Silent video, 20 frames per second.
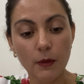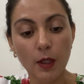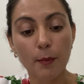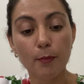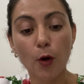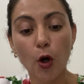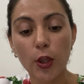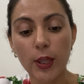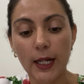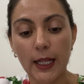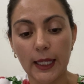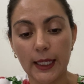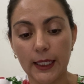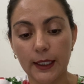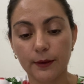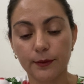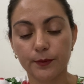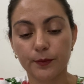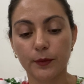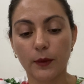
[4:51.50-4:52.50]
modeling.
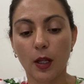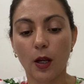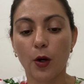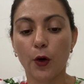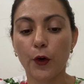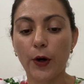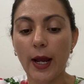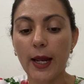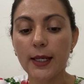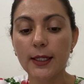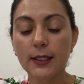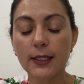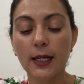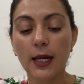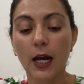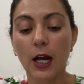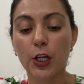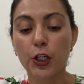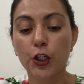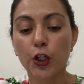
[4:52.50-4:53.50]
Write
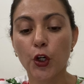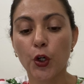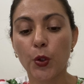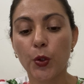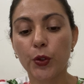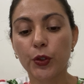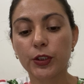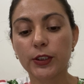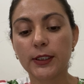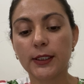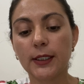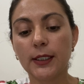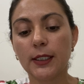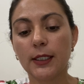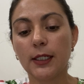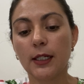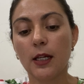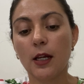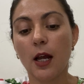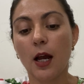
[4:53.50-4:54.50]
a short
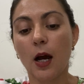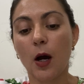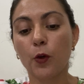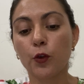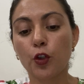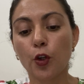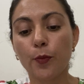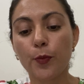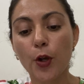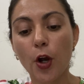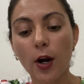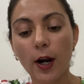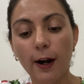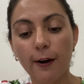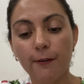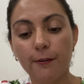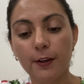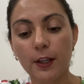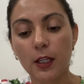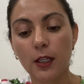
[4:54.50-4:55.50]

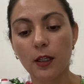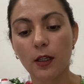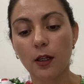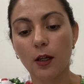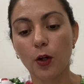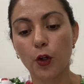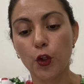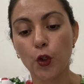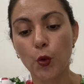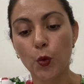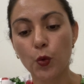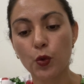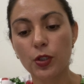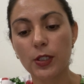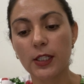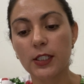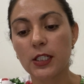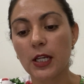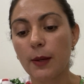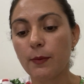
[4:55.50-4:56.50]
autobiography. Use
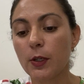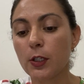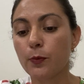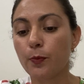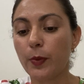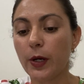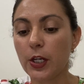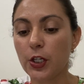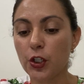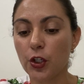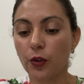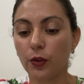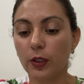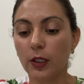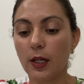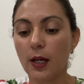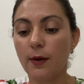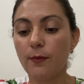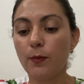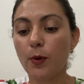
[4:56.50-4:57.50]
the time expression
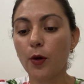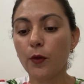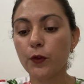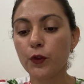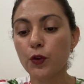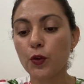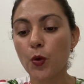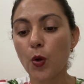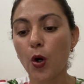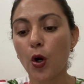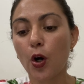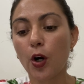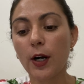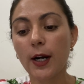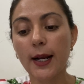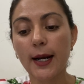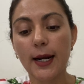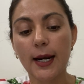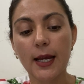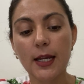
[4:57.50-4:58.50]
above to
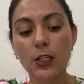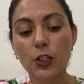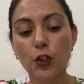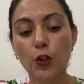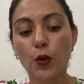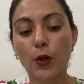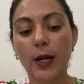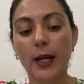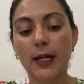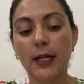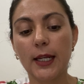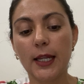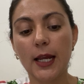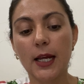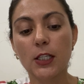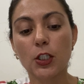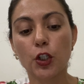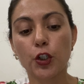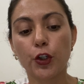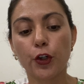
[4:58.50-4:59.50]
organize your
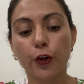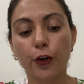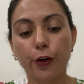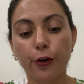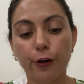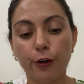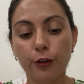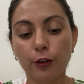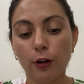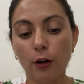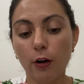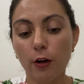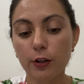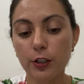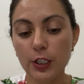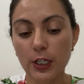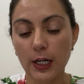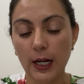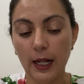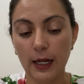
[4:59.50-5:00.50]
ideas
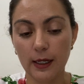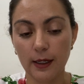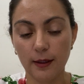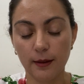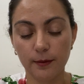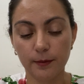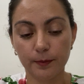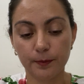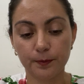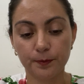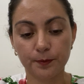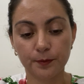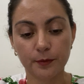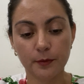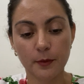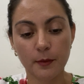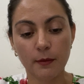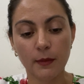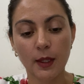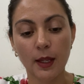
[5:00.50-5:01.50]
chronologically.
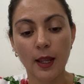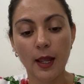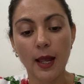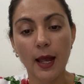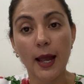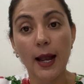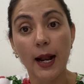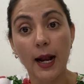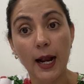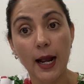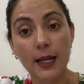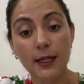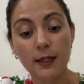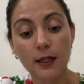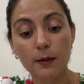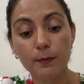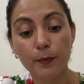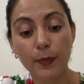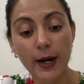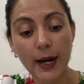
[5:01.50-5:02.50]

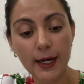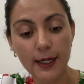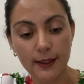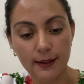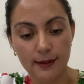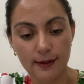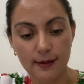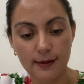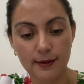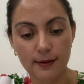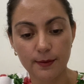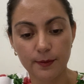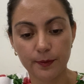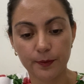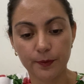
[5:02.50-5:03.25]
guided practice.